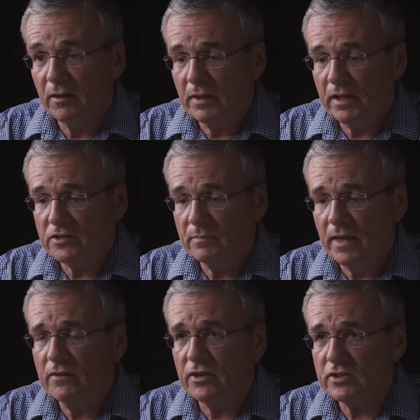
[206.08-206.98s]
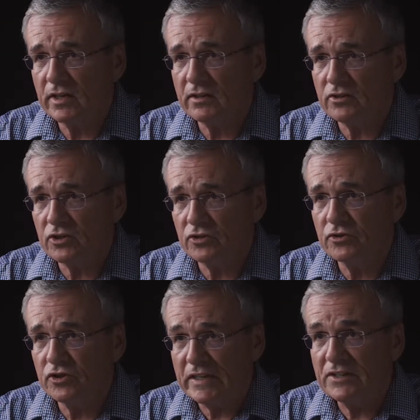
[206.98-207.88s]
Because many of us think that the
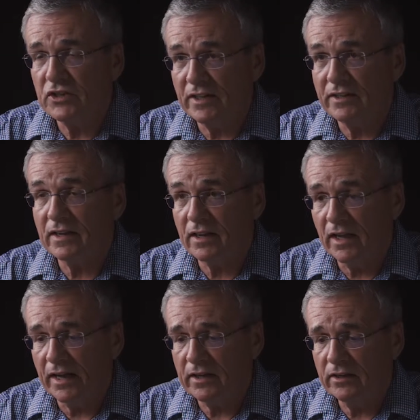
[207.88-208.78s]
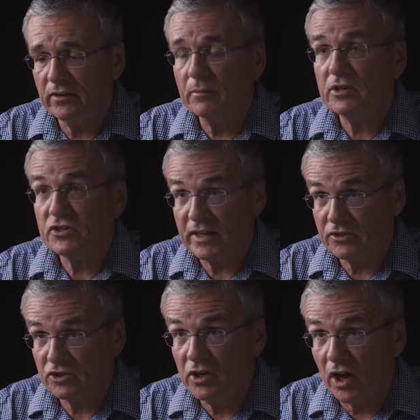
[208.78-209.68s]
church is in decline here. I'm going to say
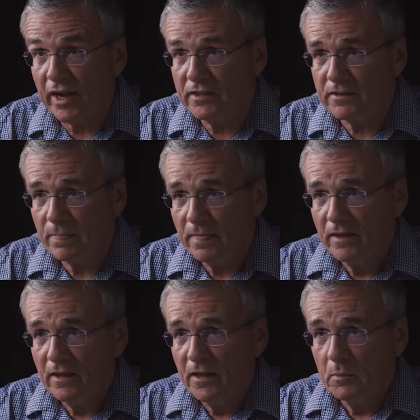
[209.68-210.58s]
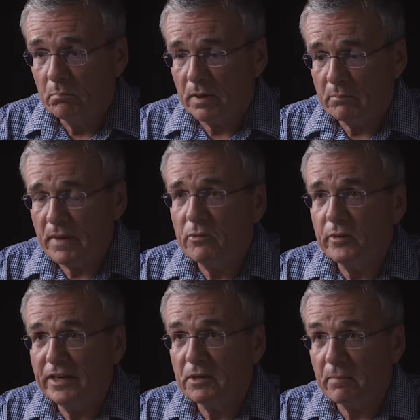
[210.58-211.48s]
it's not. But maybe
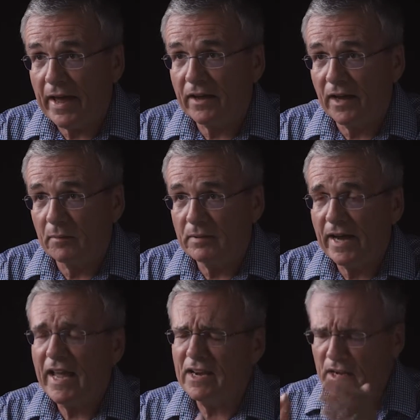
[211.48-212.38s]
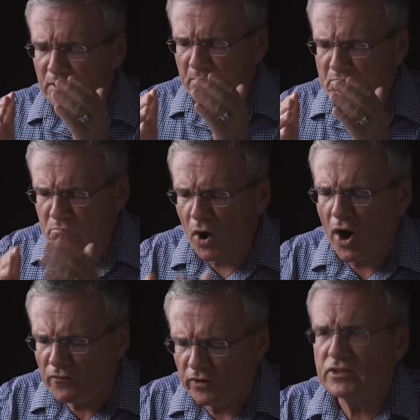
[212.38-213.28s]
we need to back up. I had a
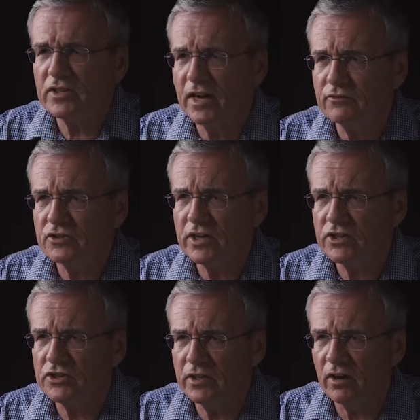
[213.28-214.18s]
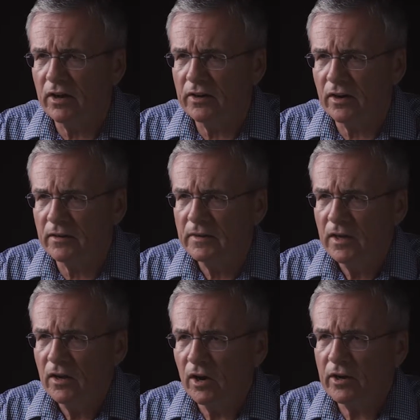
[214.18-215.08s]
marvelous conversation on
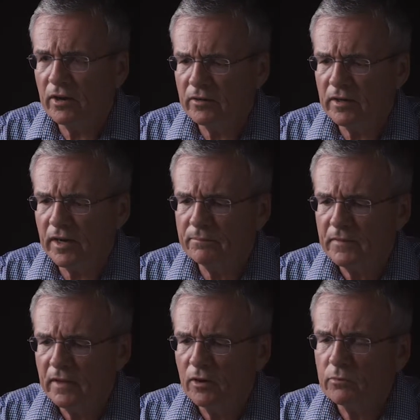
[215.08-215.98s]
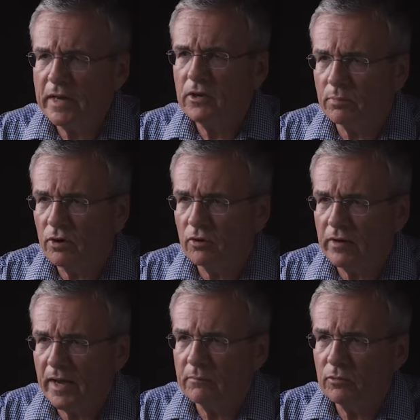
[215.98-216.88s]
our radio
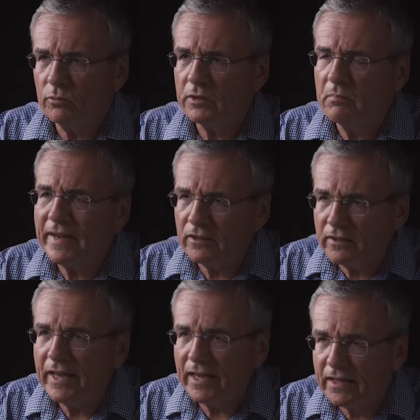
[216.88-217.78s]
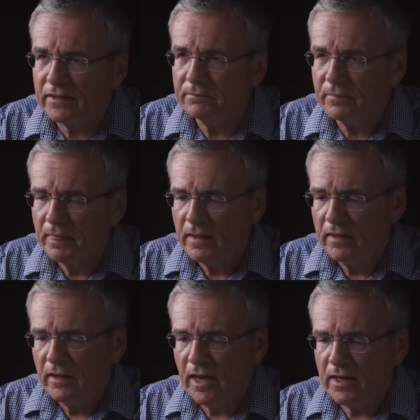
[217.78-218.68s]
program with Michael Haken.
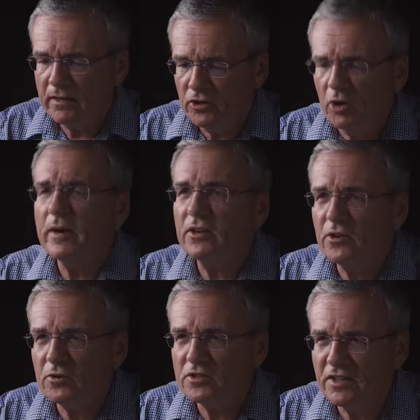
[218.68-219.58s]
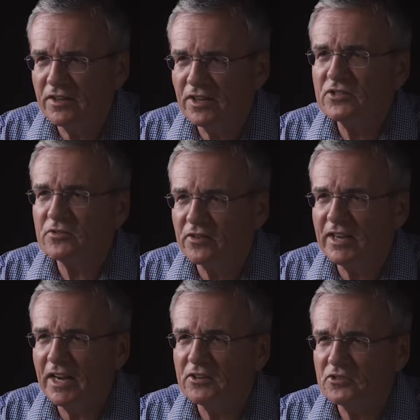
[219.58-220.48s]
And nobody knows the history of
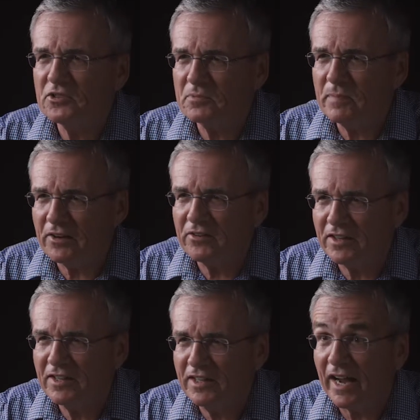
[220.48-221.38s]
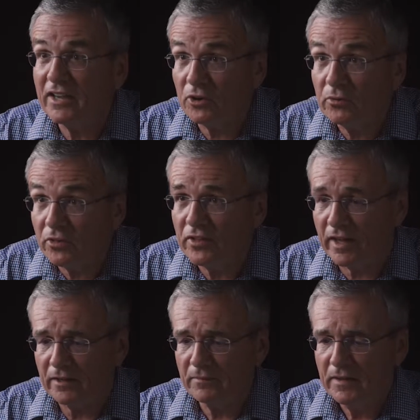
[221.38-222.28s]
the Canadian church better than he, I don't
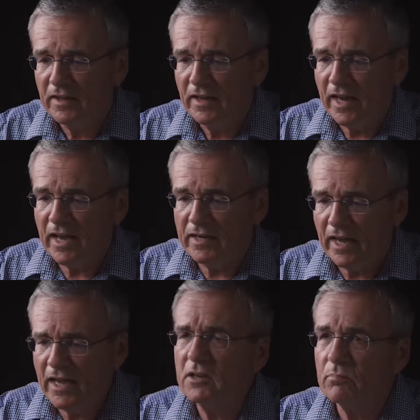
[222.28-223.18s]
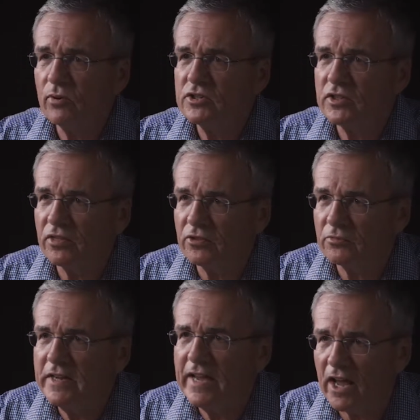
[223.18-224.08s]
think. And Haken points to
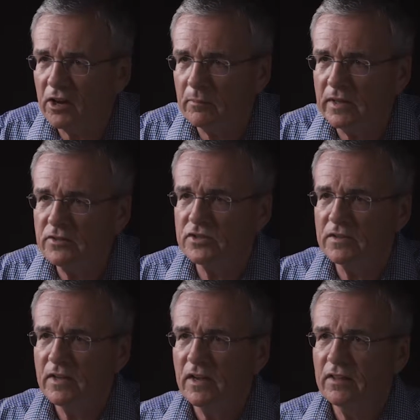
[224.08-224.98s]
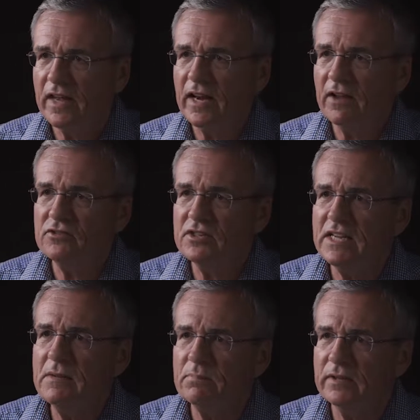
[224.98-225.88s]
three elements that have
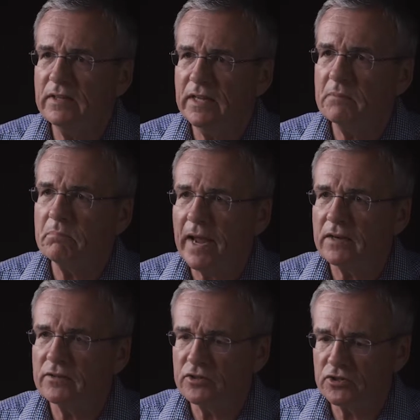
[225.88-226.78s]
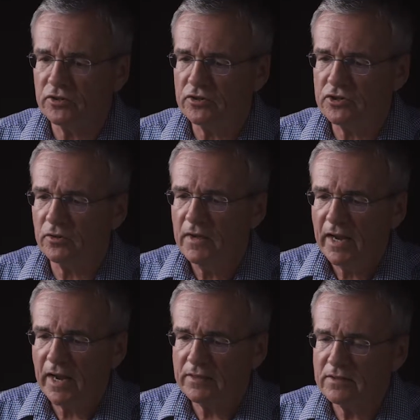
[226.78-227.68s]
deeply impacted the church. So
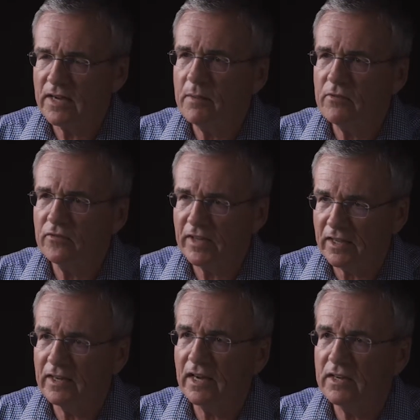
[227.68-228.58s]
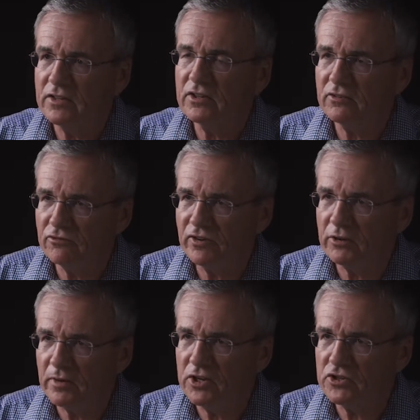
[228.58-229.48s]
at the time of Canadian
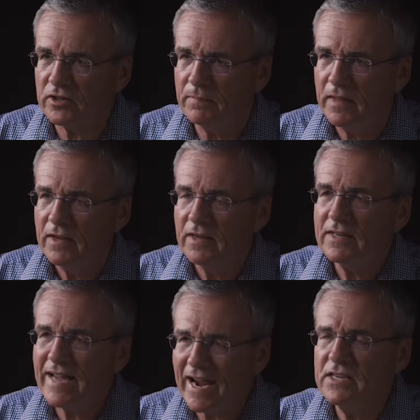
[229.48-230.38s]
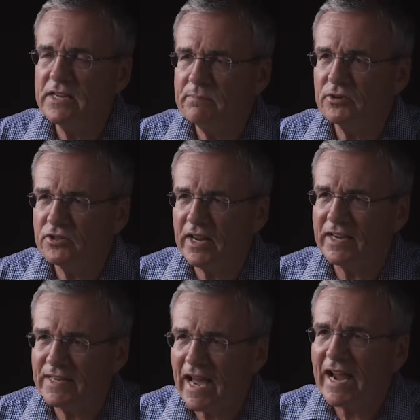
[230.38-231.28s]
Confederation,
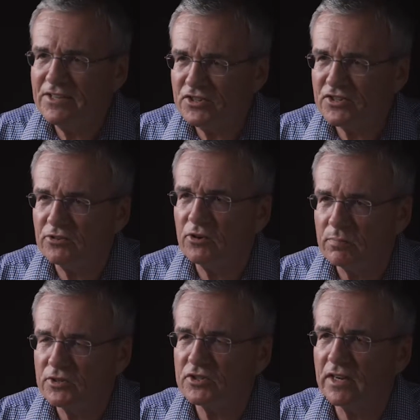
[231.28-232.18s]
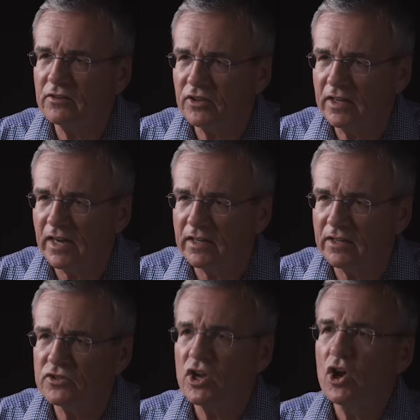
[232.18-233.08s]
90% of
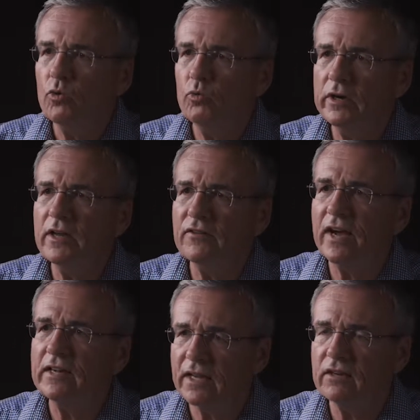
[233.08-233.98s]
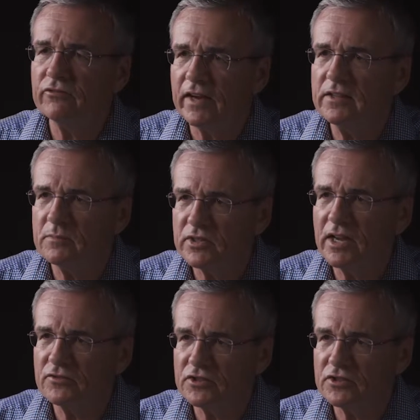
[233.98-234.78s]
Canadians would have identified themselves